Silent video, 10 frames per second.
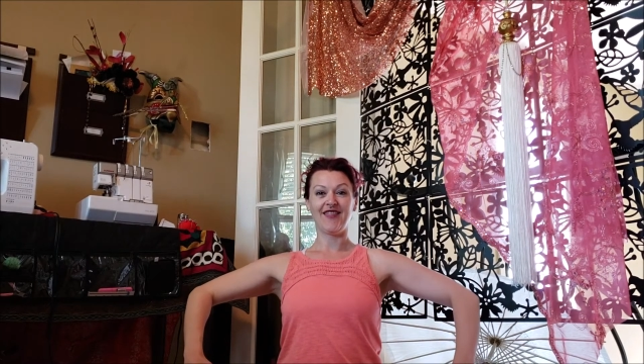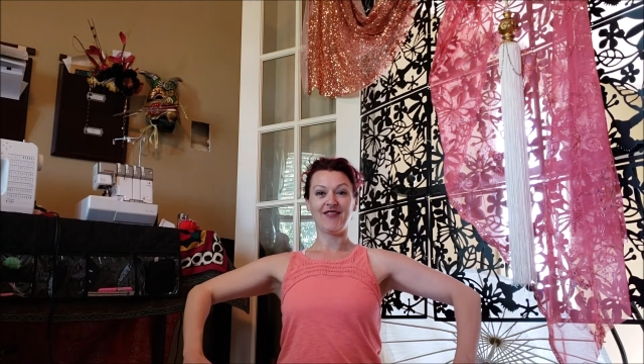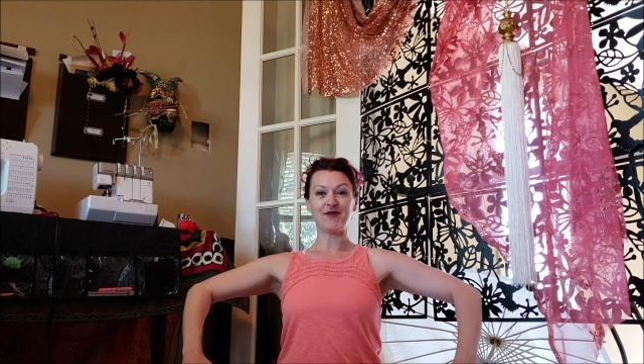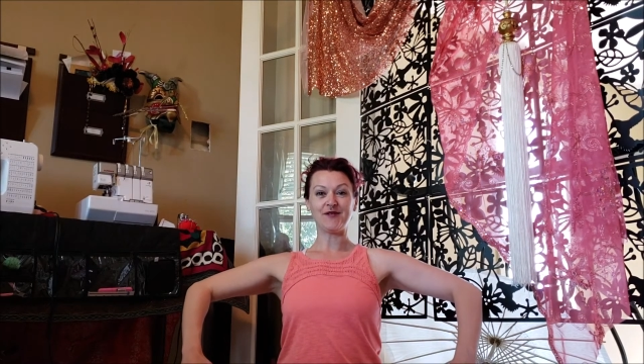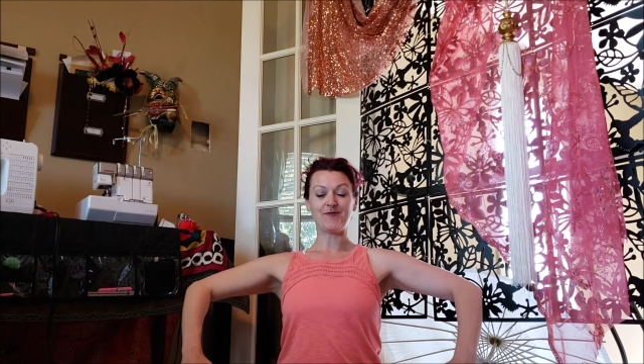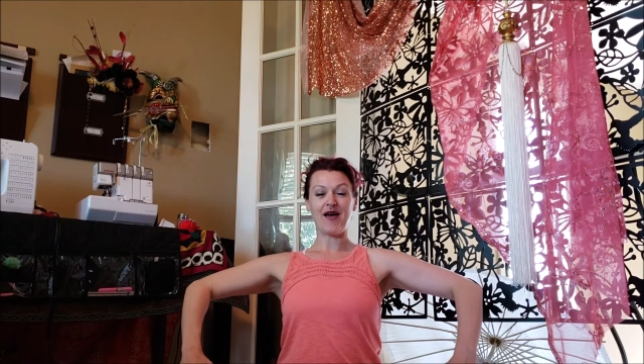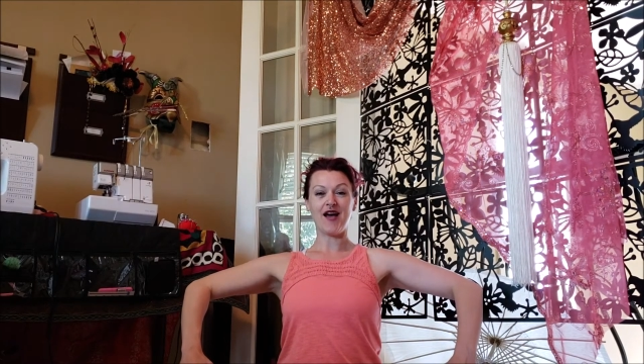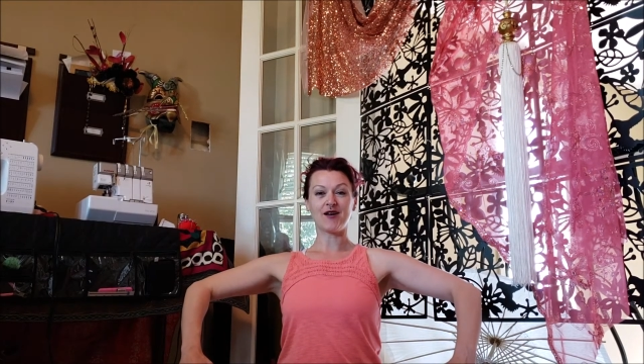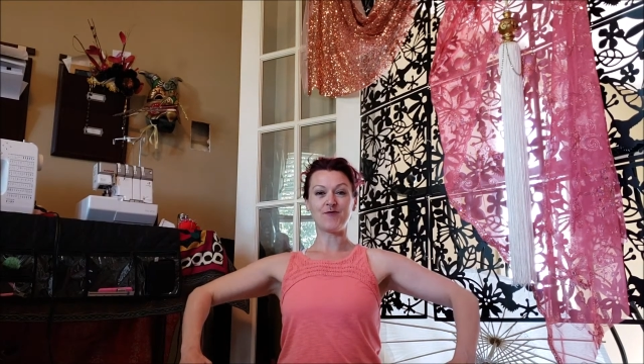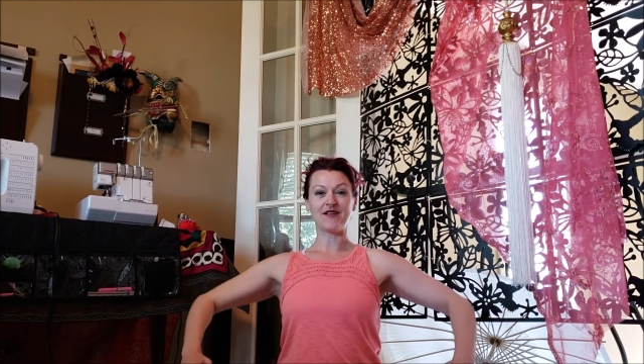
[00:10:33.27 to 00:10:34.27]
those
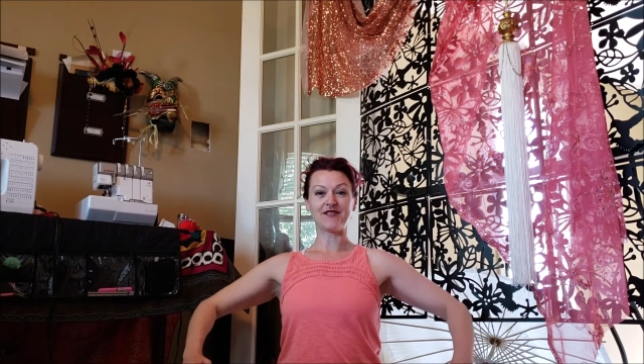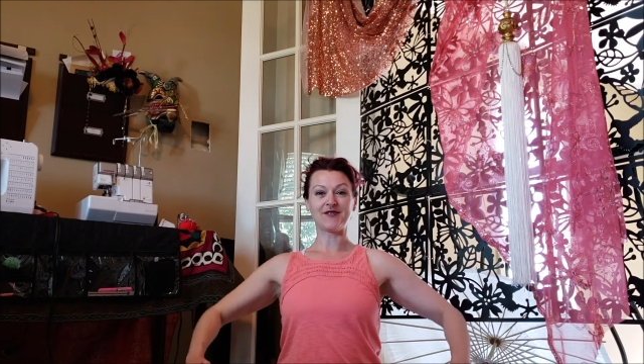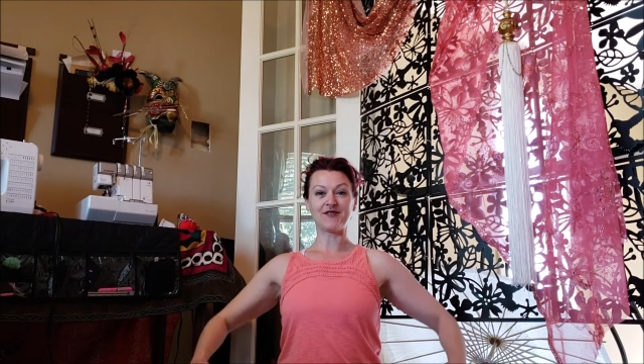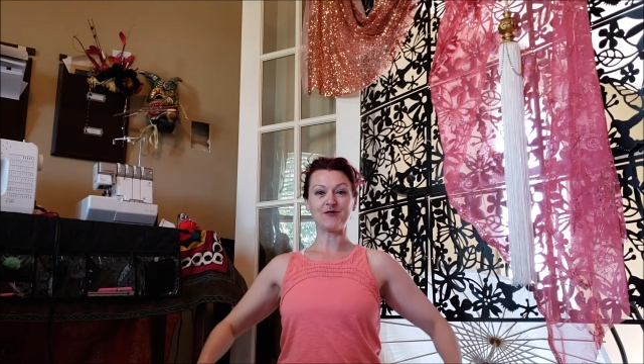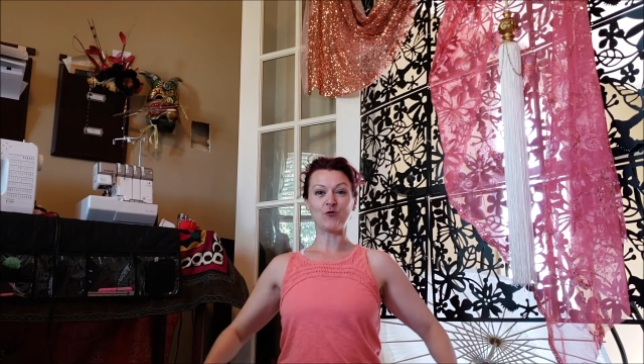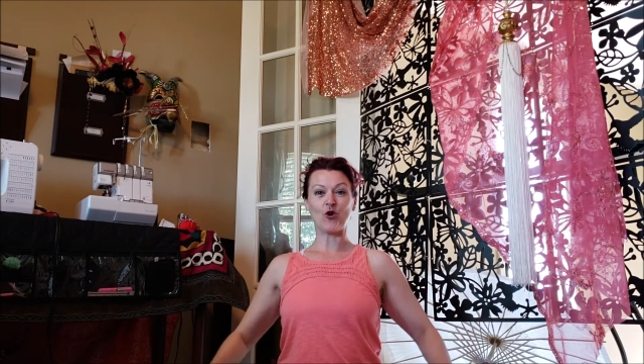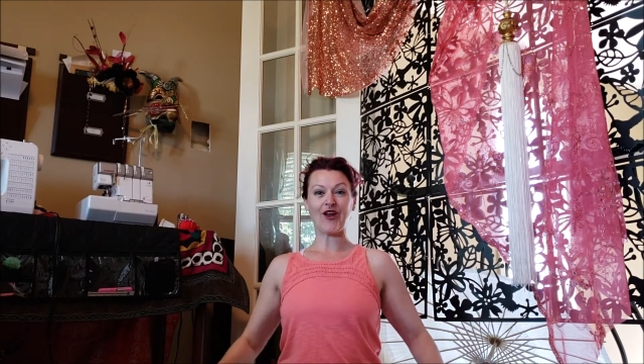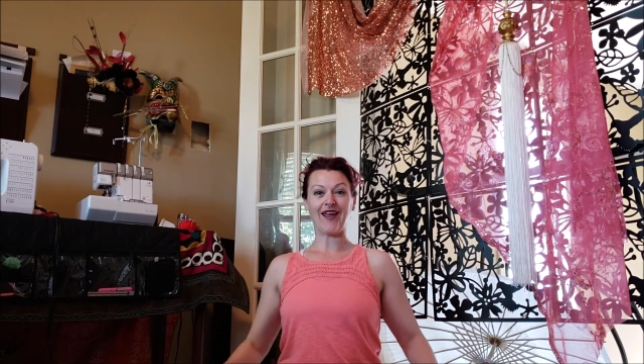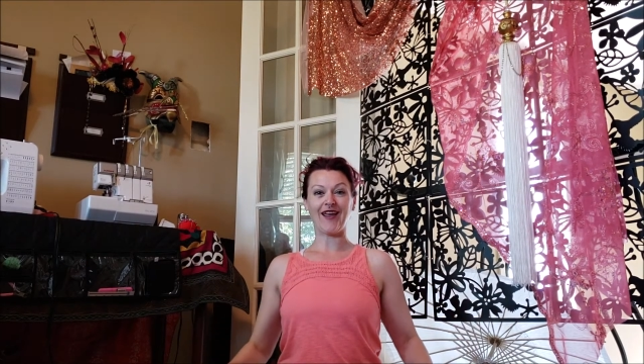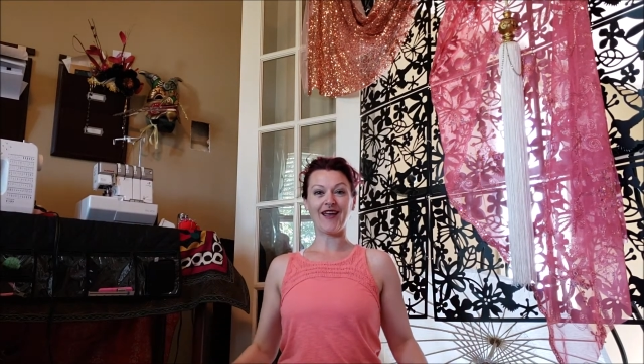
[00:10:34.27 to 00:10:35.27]
back muscles
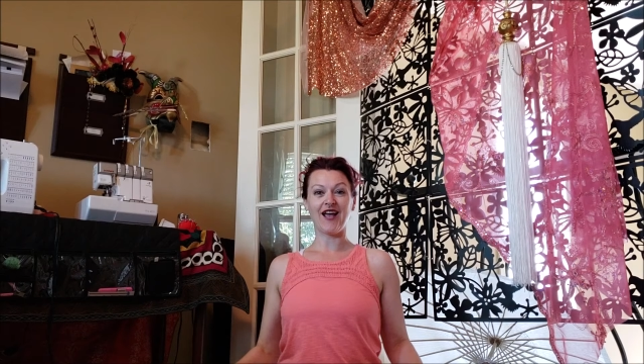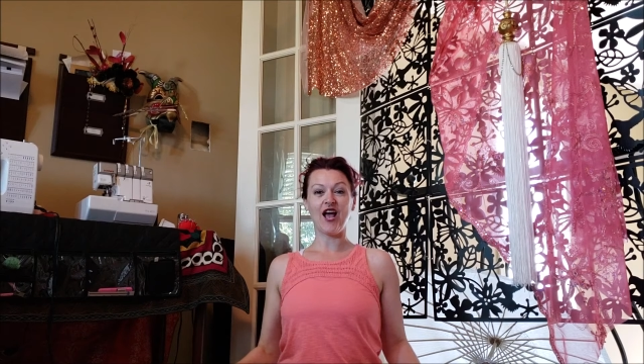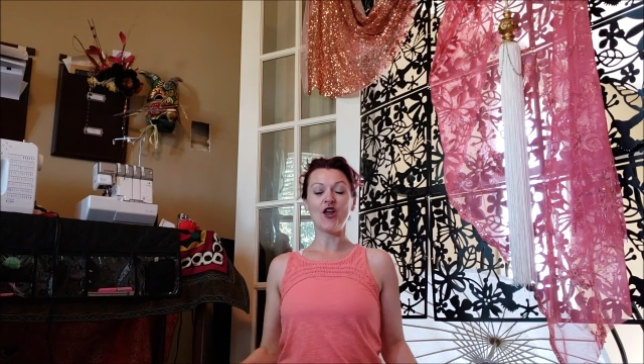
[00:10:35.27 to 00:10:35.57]
working.